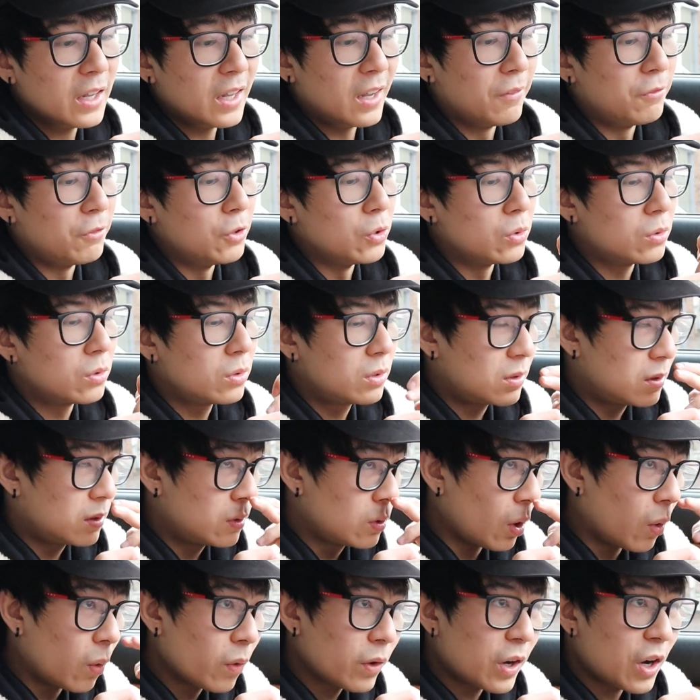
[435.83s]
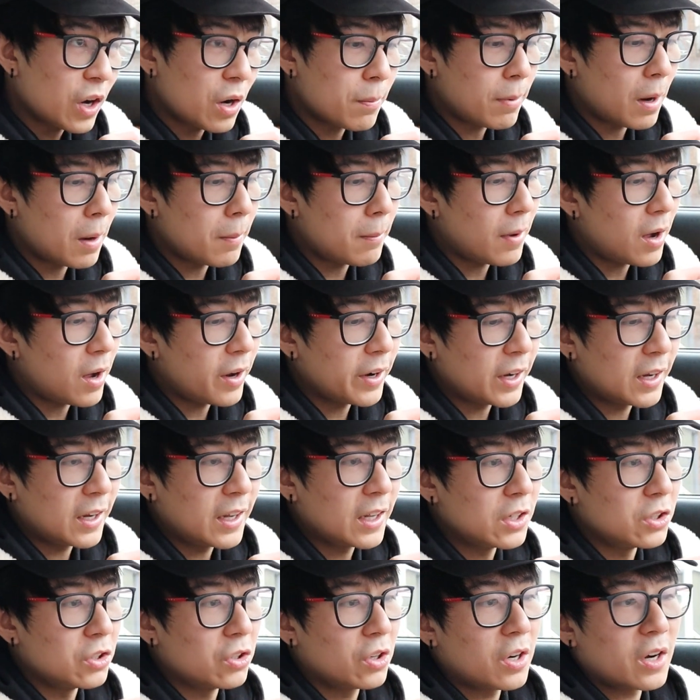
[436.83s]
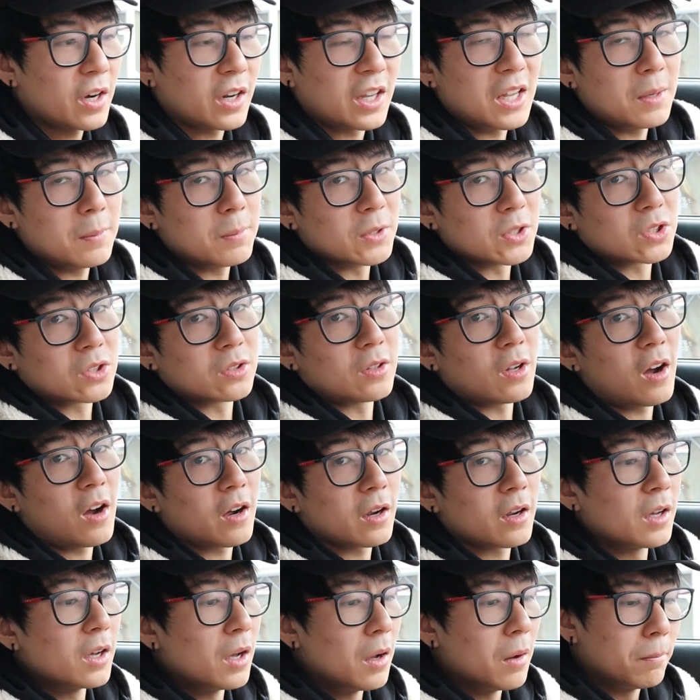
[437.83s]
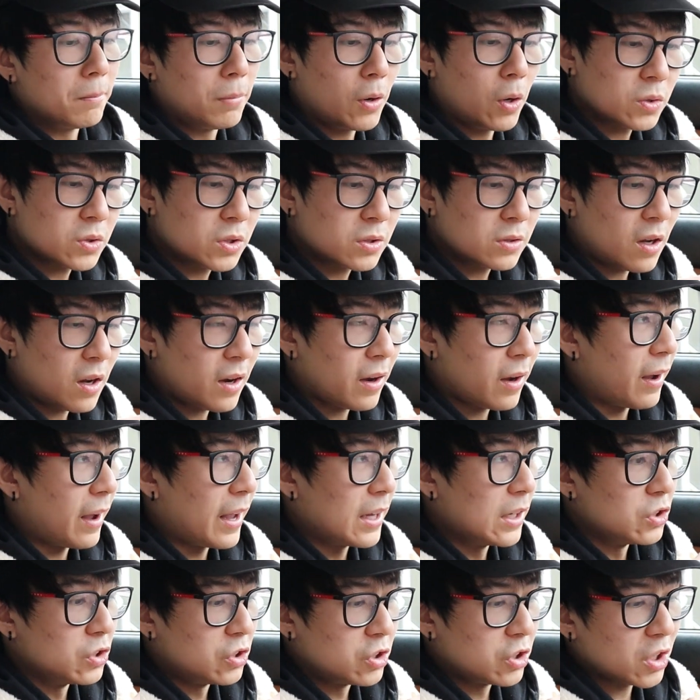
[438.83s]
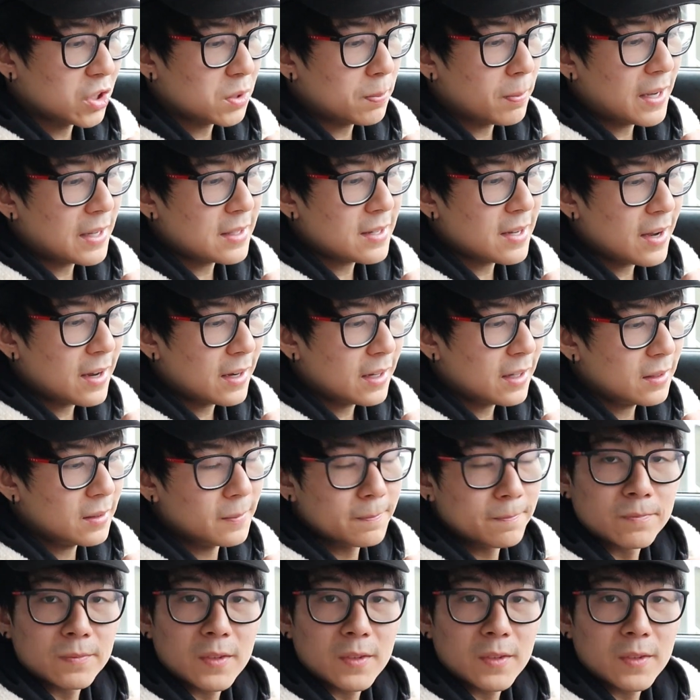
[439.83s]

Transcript: If you don't care about modding it, you're gonna keep it stock, bone stock, and just maintain it,